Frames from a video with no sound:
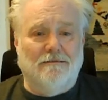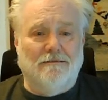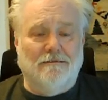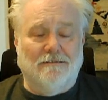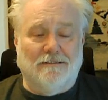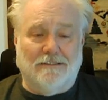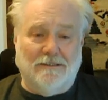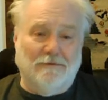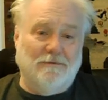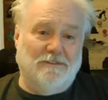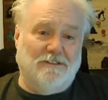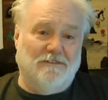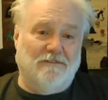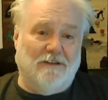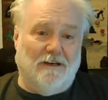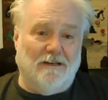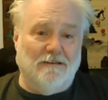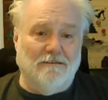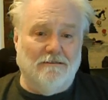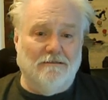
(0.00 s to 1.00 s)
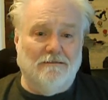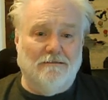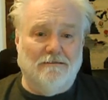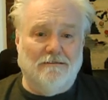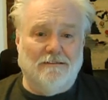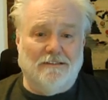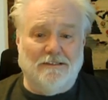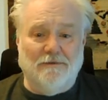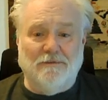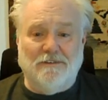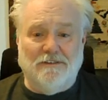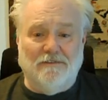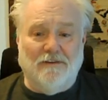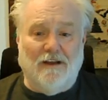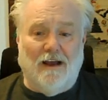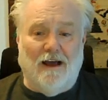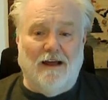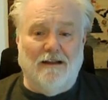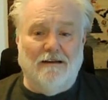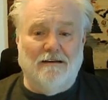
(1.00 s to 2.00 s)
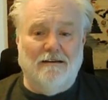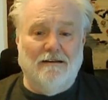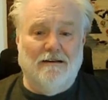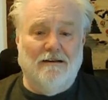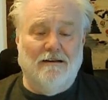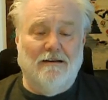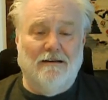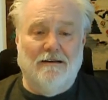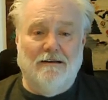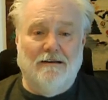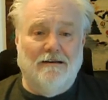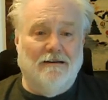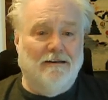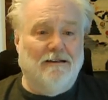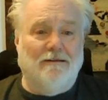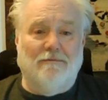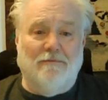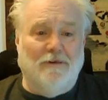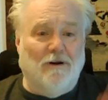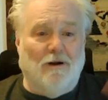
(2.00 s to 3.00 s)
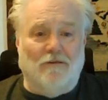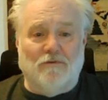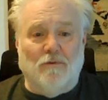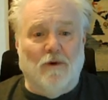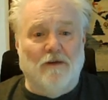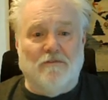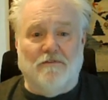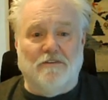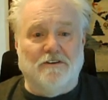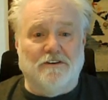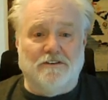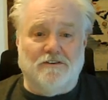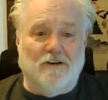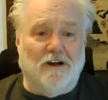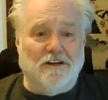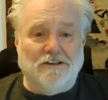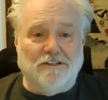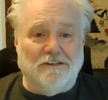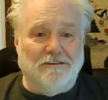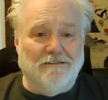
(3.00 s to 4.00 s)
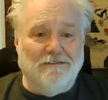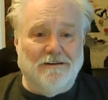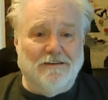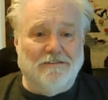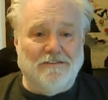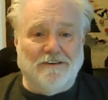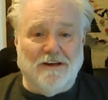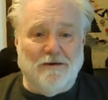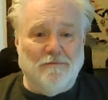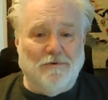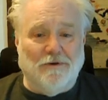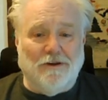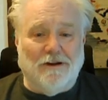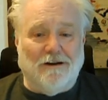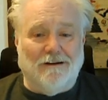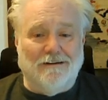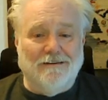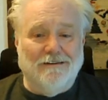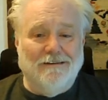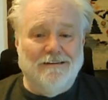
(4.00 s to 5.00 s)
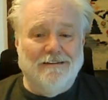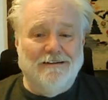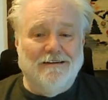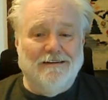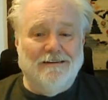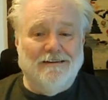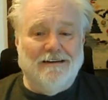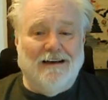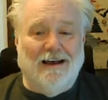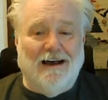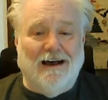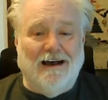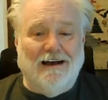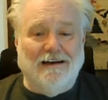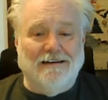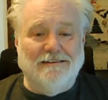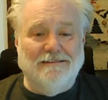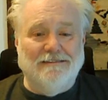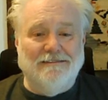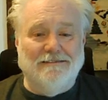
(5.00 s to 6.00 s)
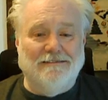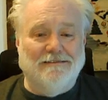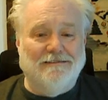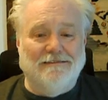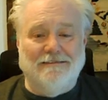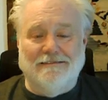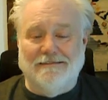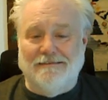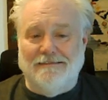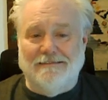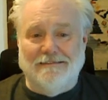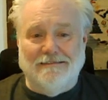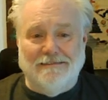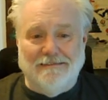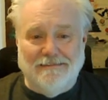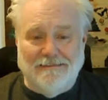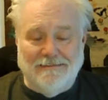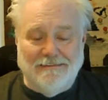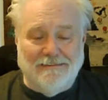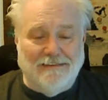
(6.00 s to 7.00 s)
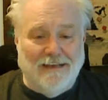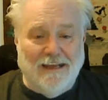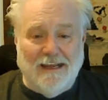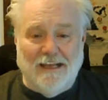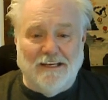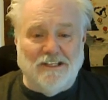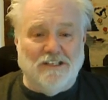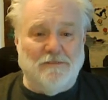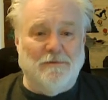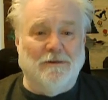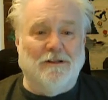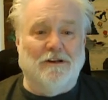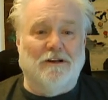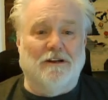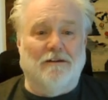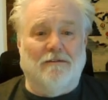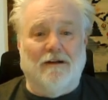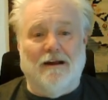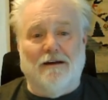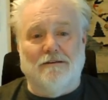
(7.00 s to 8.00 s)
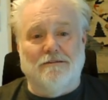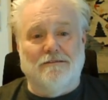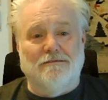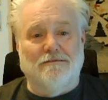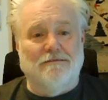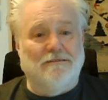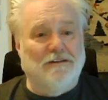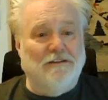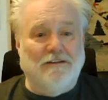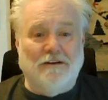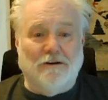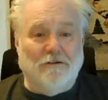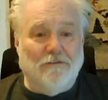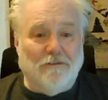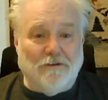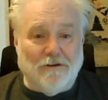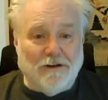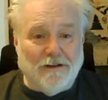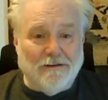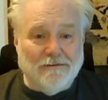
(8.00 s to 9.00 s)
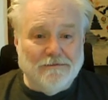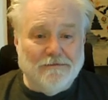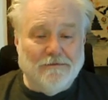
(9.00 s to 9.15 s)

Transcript: See what you've done, see what you've got we don't have to wait for the destruction of the temple here. Uh, he could just be looking around in the year 30.